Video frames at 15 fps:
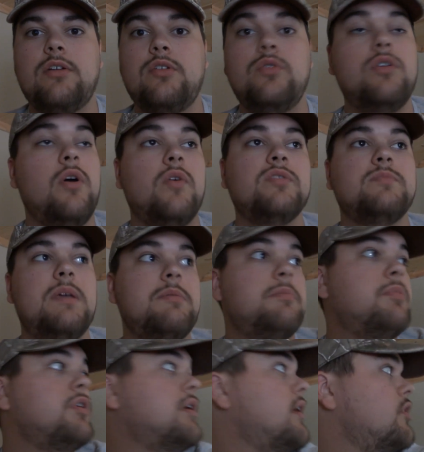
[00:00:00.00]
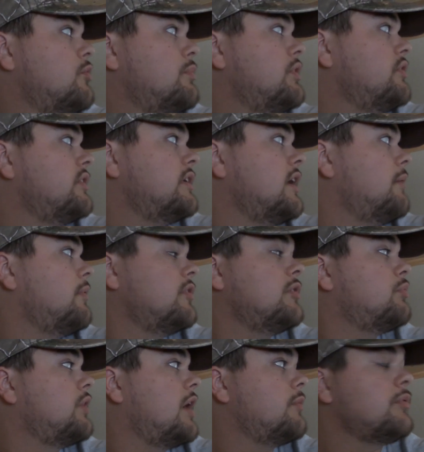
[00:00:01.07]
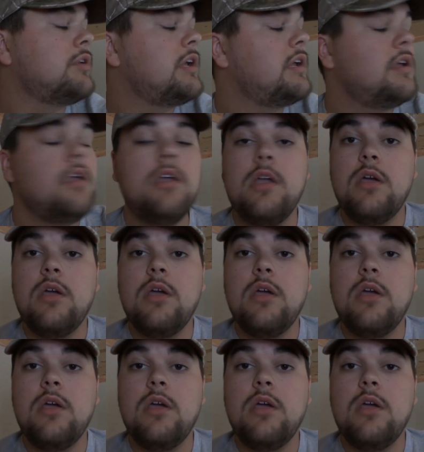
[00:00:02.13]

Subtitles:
and who knows, maybe put another building up on the property,